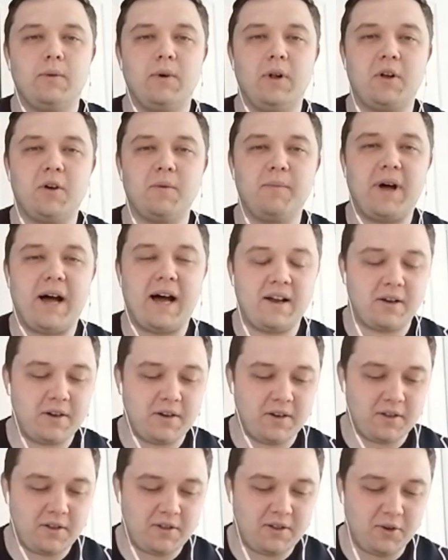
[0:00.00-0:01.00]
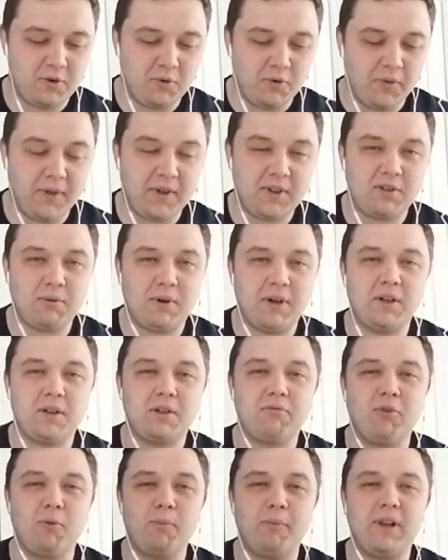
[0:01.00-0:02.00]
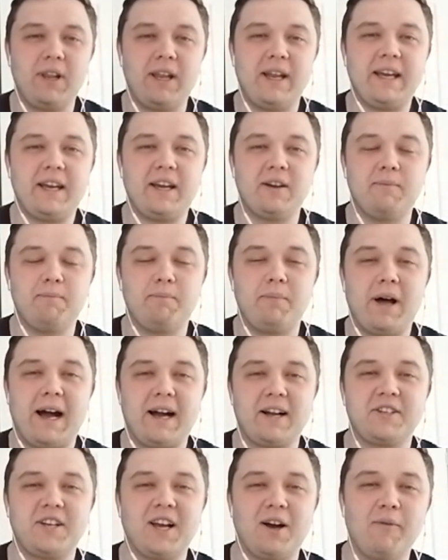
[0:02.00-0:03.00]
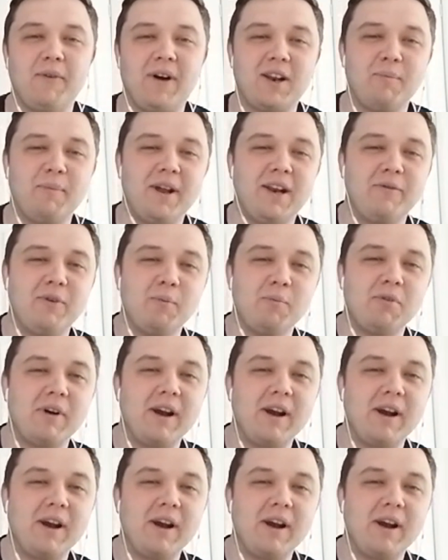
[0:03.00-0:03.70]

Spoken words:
Welcome back to this week's Rugby League Back Chat. We've had a bit of a